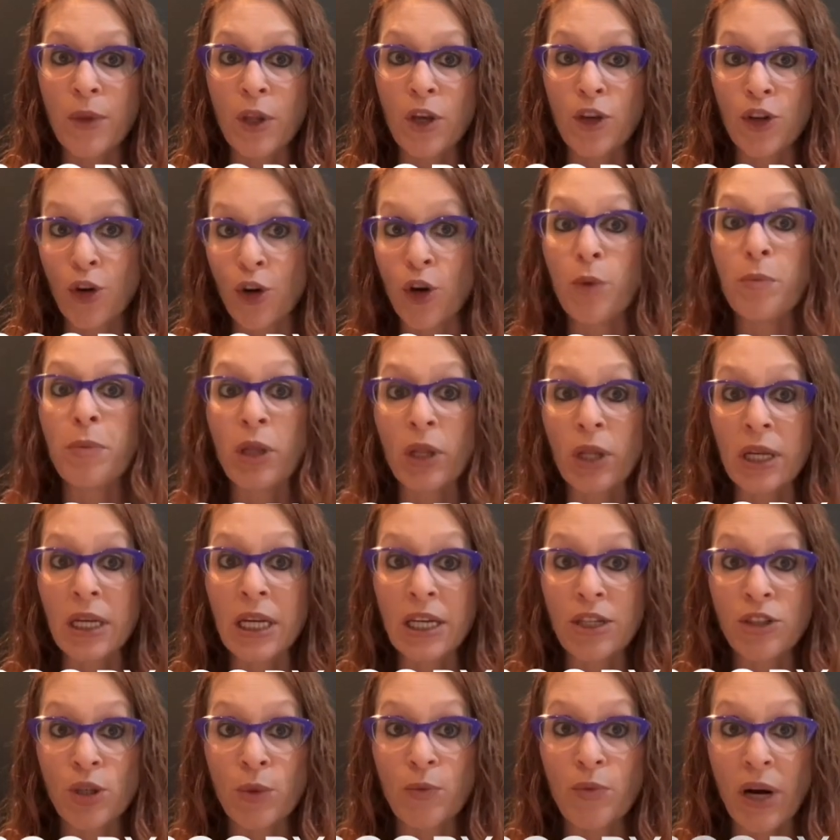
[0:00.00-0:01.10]
your
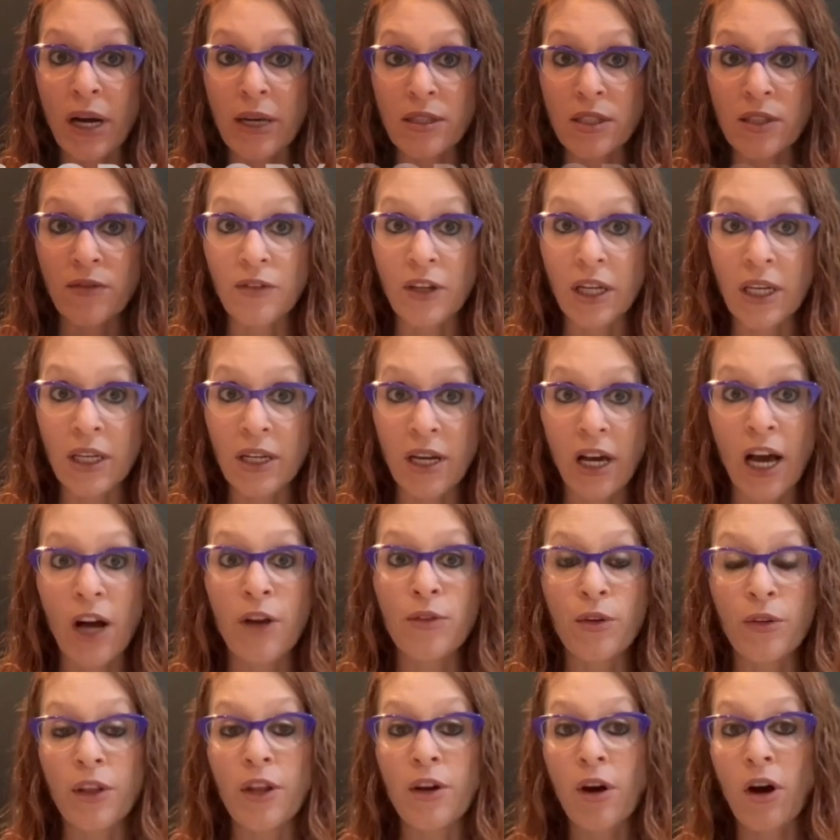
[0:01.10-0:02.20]
ability to breastfeed,
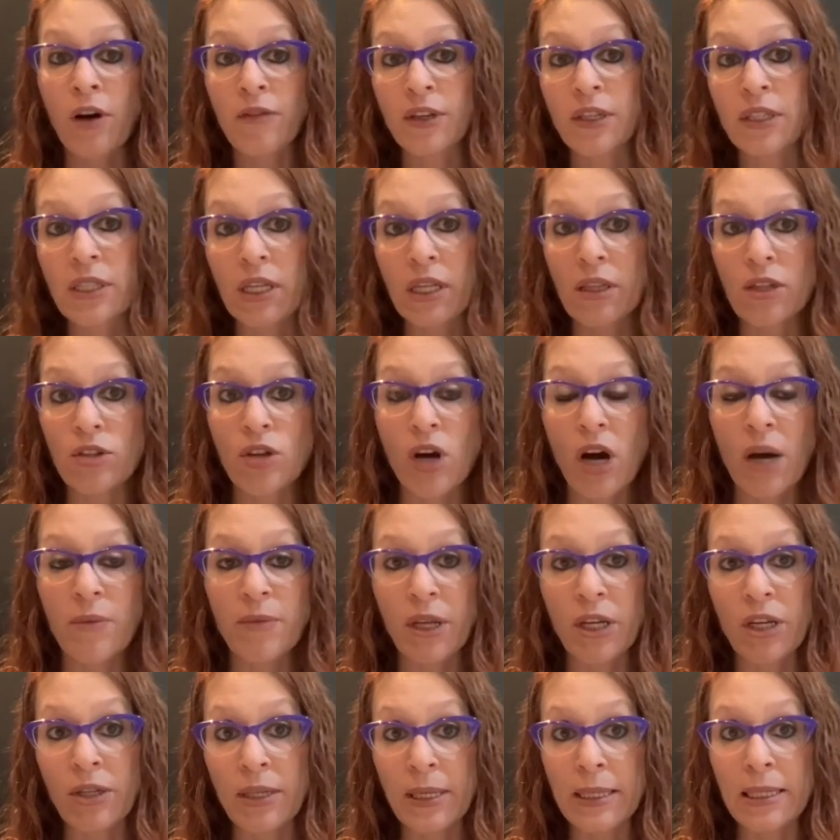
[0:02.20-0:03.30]
other than obviously the time
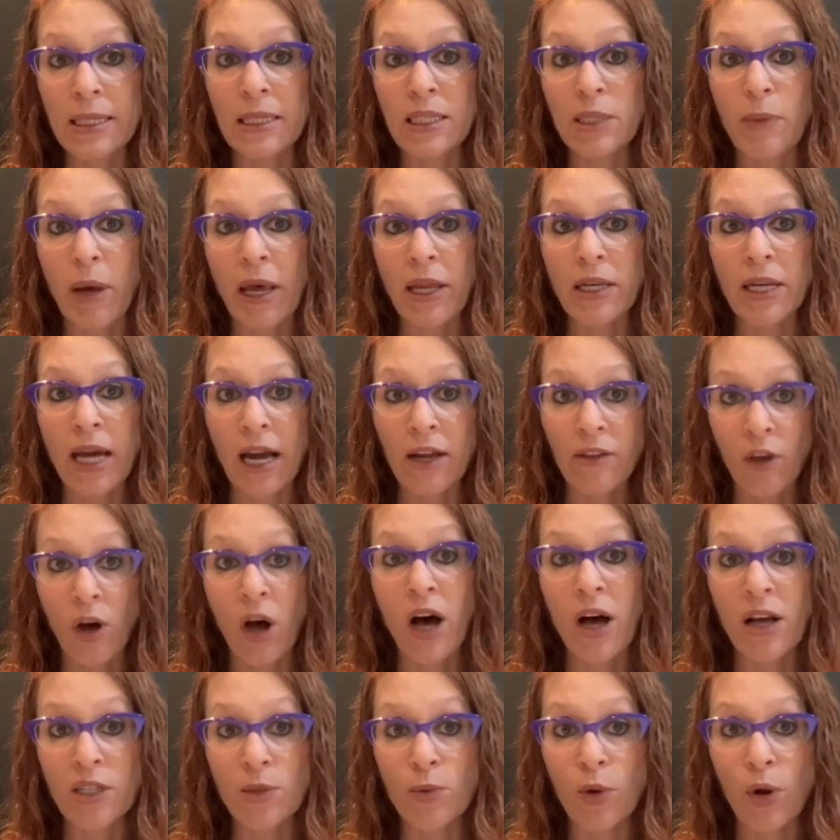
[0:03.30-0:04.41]
that you need to spend at the
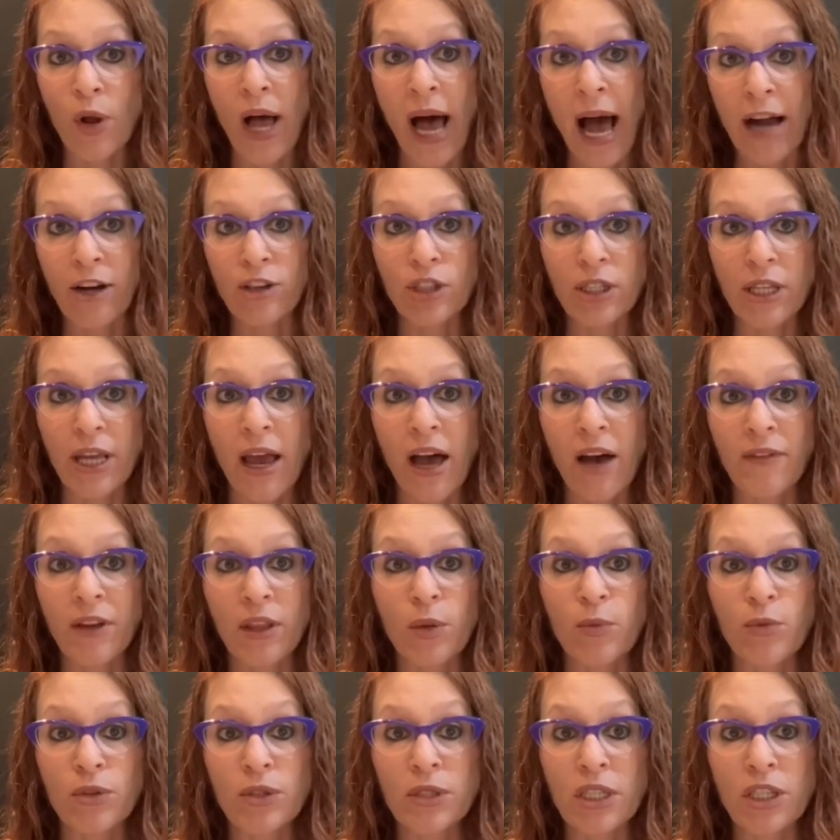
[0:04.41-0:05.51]
hospital actually having the
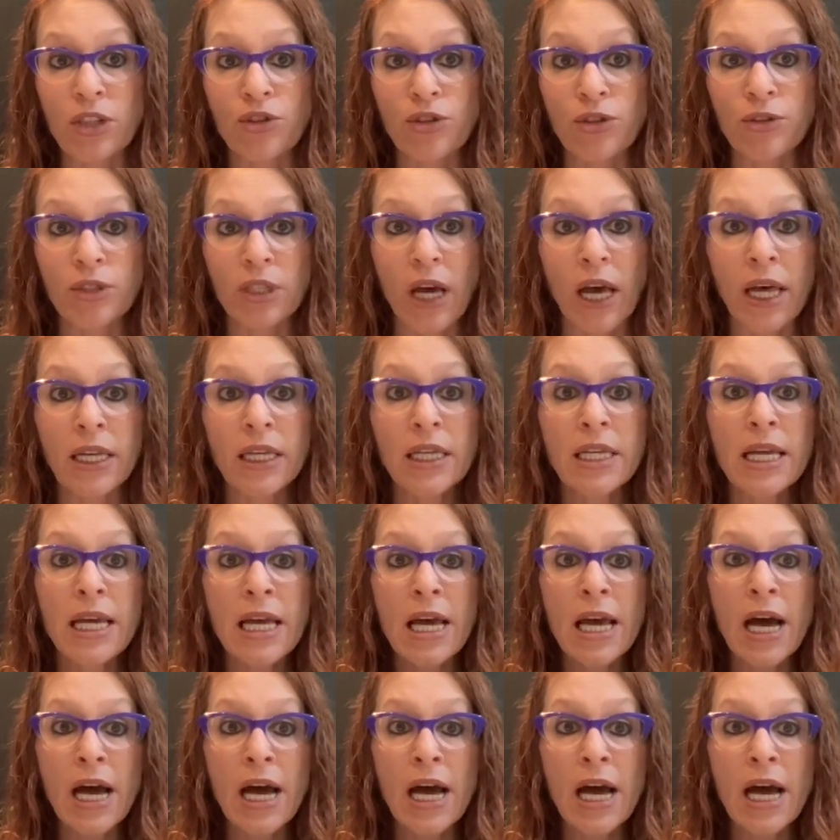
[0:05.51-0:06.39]
procedure done.